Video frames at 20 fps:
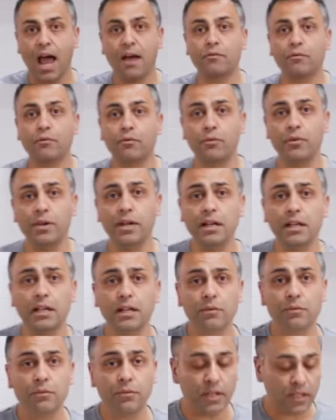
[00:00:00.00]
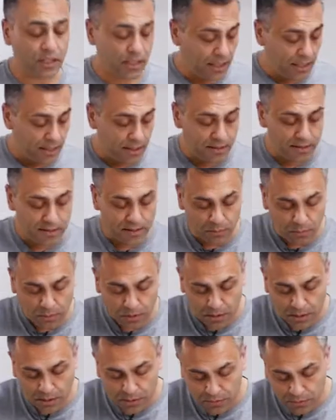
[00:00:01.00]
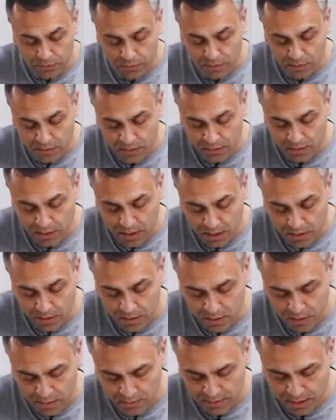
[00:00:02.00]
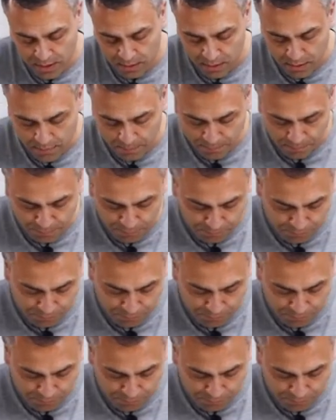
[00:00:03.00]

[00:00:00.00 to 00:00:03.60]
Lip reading: and really, really easy. What I'm gonna do is get the Nutella